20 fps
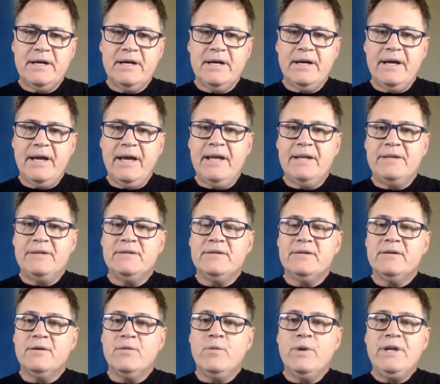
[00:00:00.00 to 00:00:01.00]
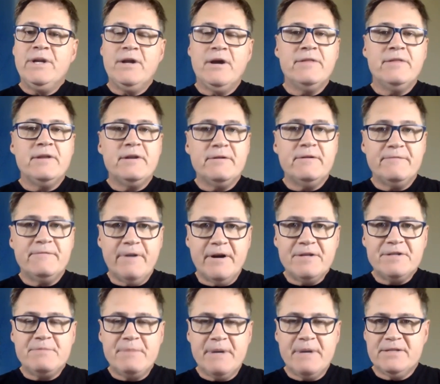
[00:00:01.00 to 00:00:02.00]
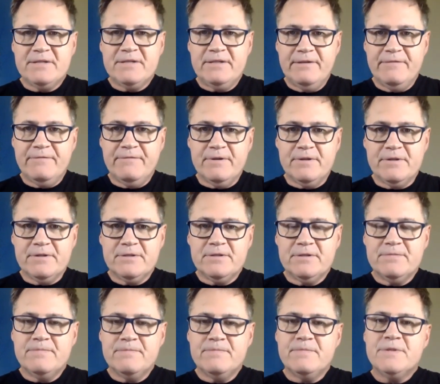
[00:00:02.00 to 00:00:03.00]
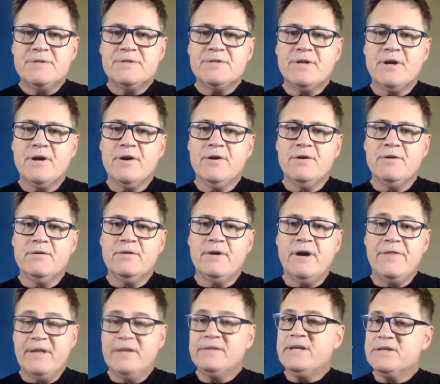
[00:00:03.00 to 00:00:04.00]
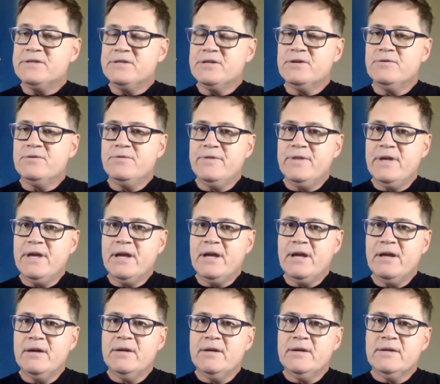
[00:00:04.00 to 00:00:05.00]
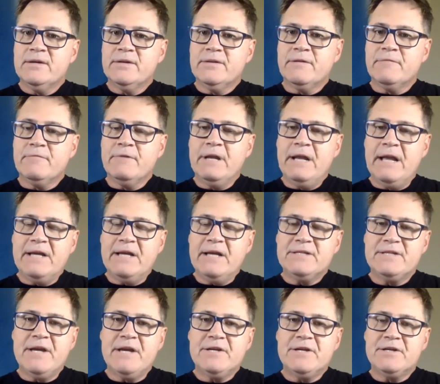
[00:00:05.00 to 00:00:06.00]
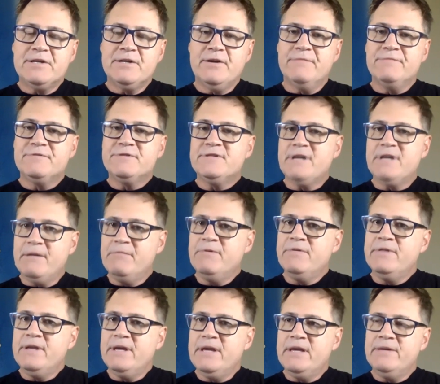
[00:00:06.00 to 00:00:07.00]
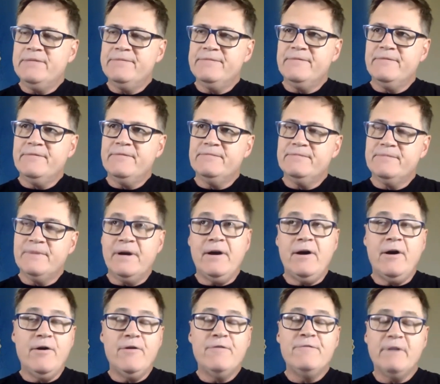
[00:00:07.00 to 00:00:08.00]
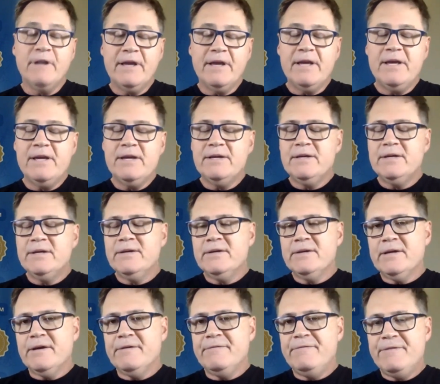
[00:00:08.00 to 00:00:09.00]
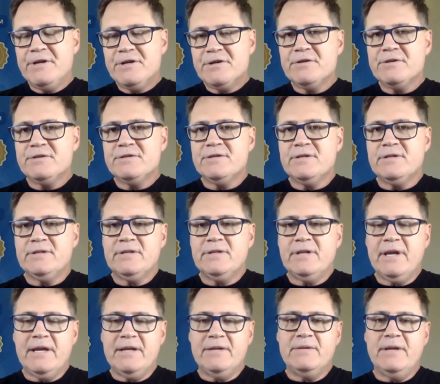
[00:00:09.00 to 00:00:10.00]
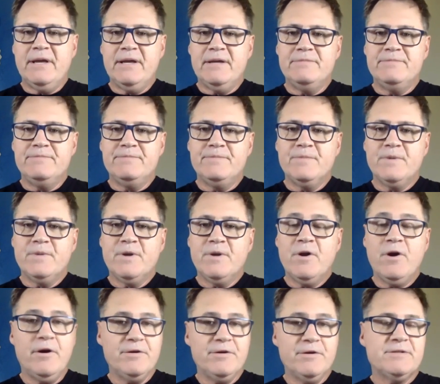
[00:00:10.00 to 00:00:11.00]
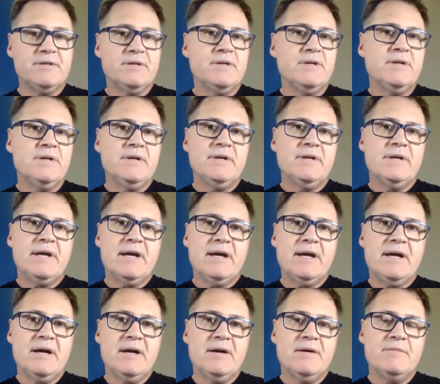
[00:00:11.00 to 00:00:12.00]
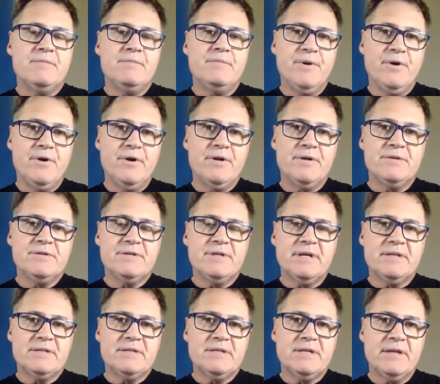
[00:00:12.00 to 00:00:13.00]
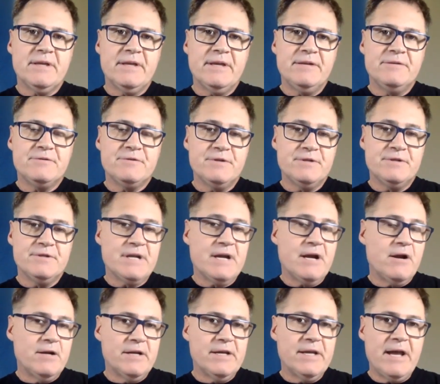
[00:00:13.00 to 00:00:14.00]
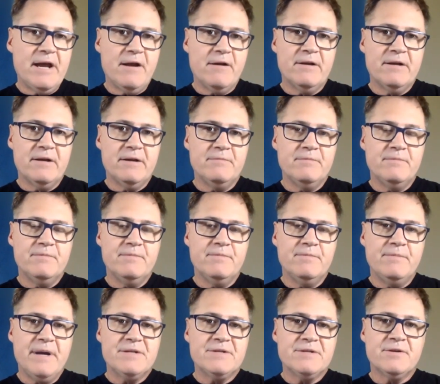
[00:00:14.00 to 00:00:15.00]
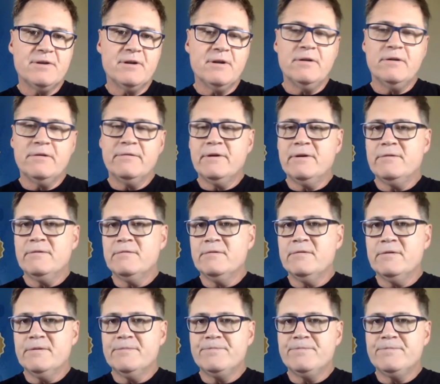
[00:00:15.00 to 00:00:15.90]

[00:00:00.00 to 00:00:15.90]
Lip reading: and we know that advice makes a difference. So I think that's a good thing. The relaxation of some of the overly officious and cost burdens that the industry is currently carrying based on a lot of the